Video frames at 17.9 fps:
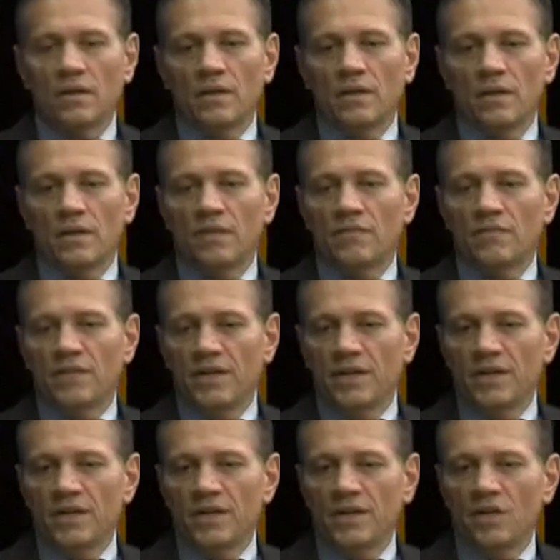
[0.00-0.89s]

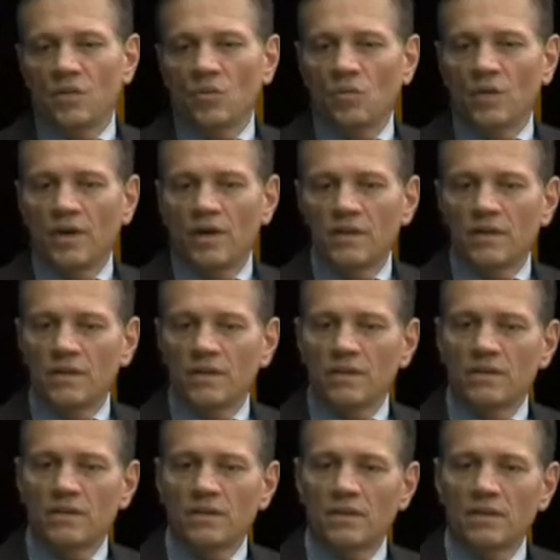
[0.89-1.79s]
intervening in a way
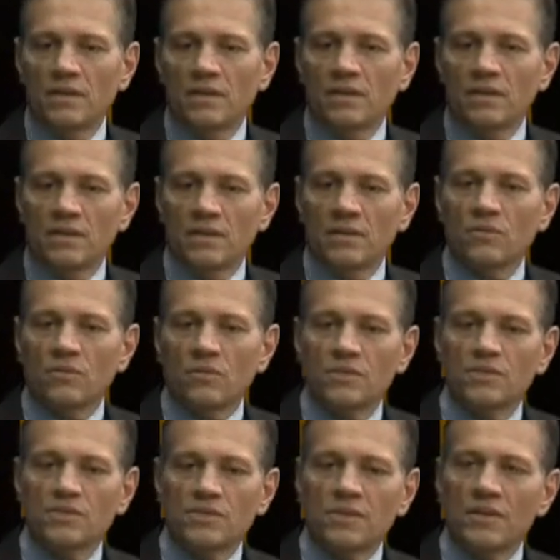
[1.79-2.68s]
that
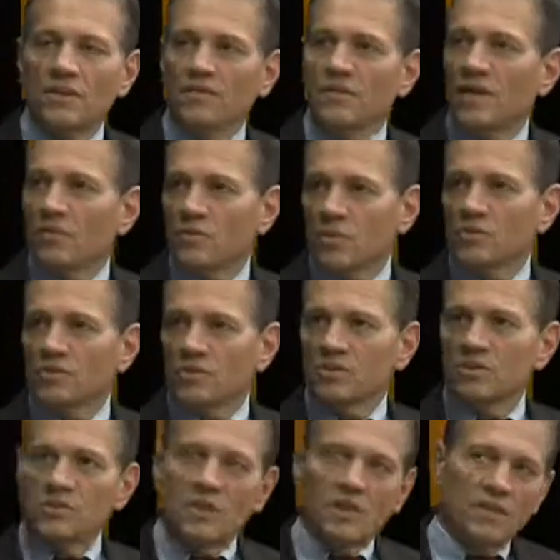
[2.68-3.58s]
saved that
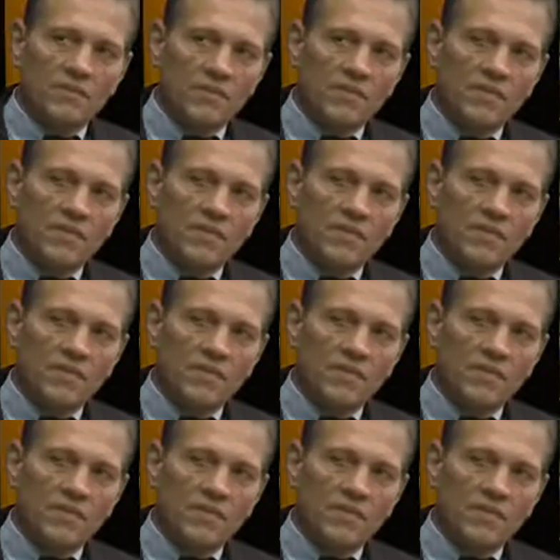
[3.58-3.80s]
person's life.